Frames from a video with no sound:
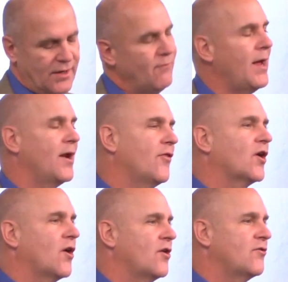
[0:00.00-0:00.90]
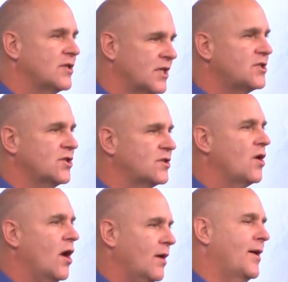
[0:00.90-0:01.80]
never mind other countries, let's just
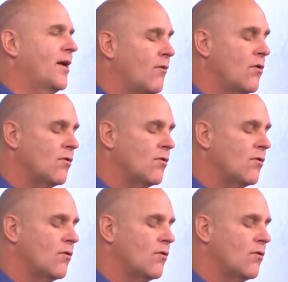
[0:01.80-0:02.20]
talk about our